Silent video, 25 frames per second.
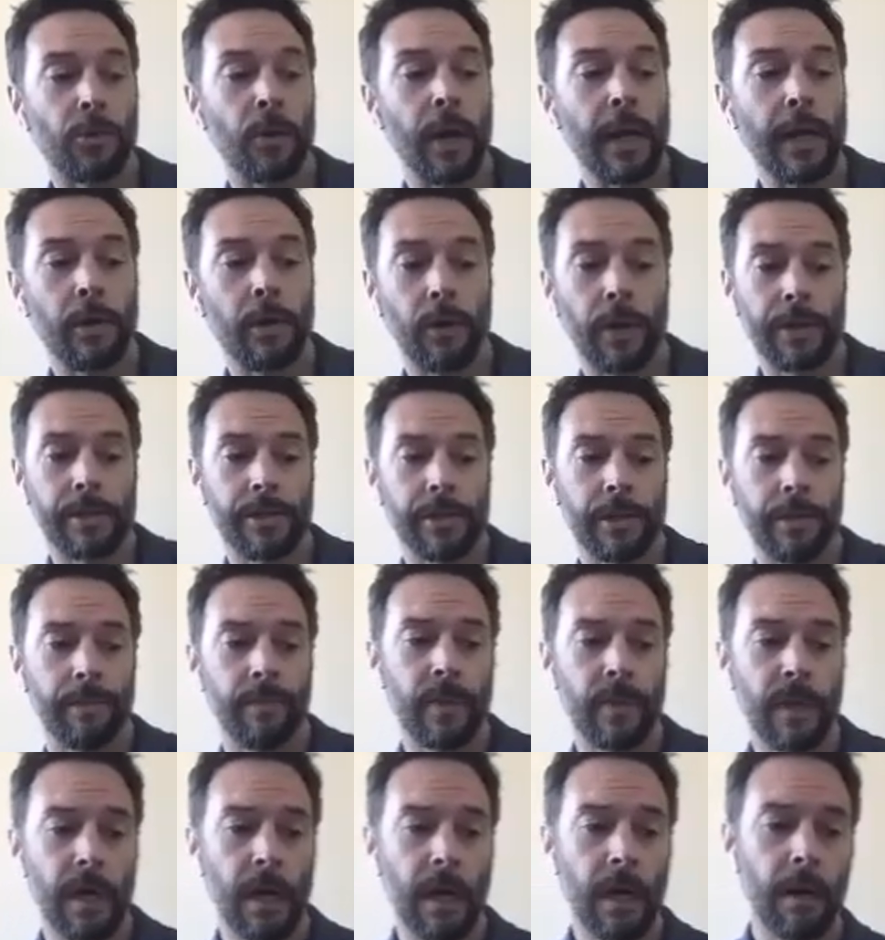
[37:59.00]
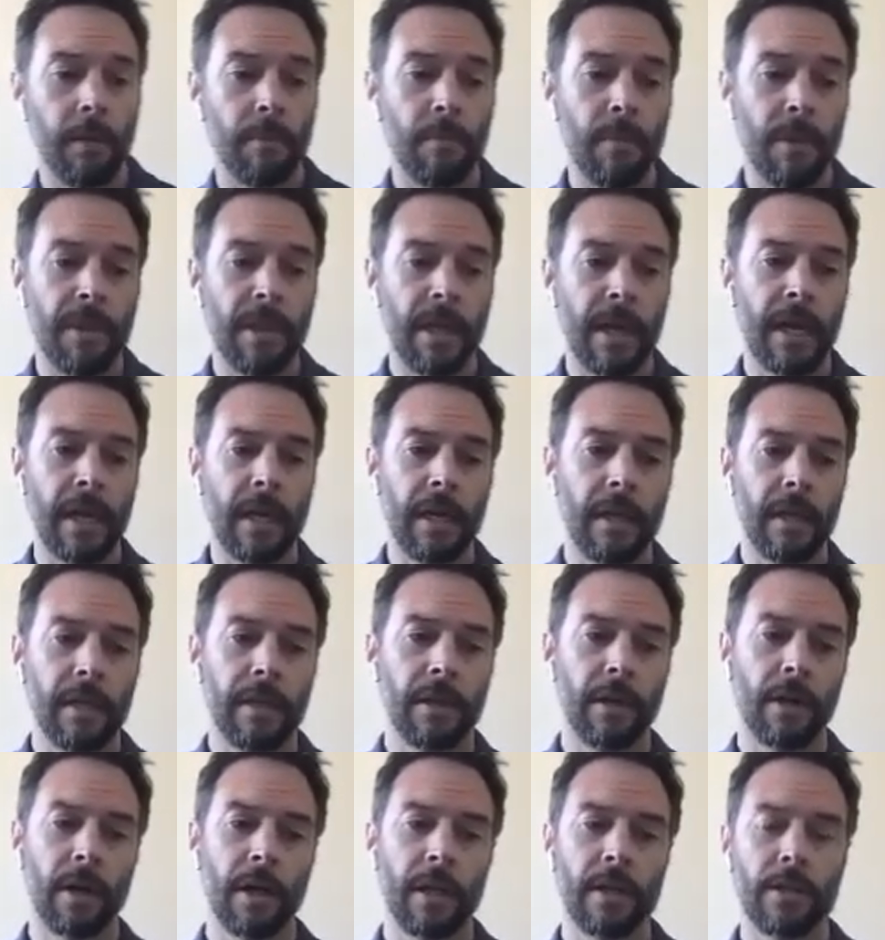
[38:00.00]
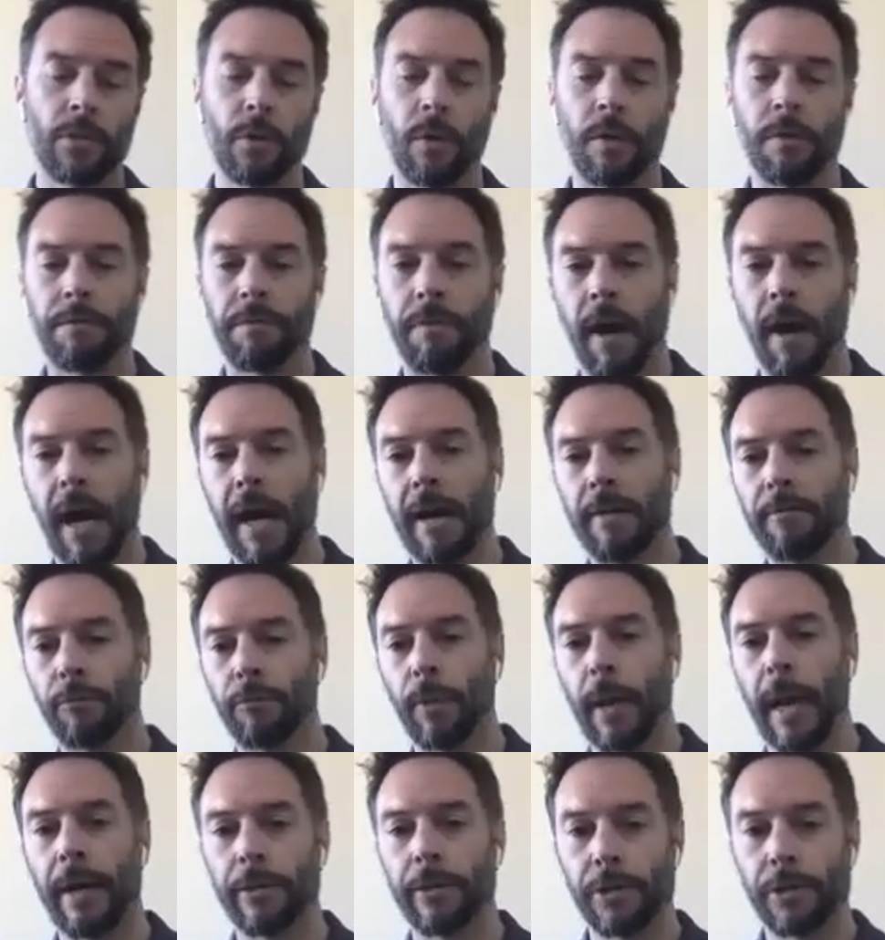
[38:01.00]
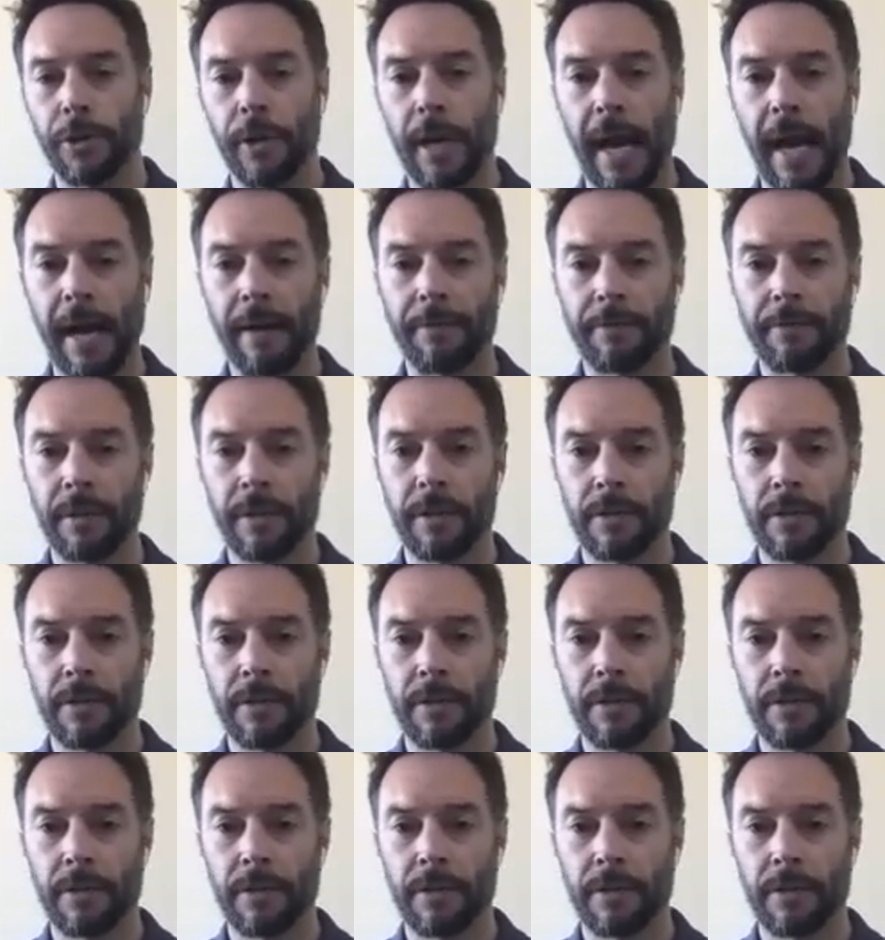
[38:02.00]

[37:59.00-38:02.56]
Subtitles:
Great question. They're going to do a 5-round draft.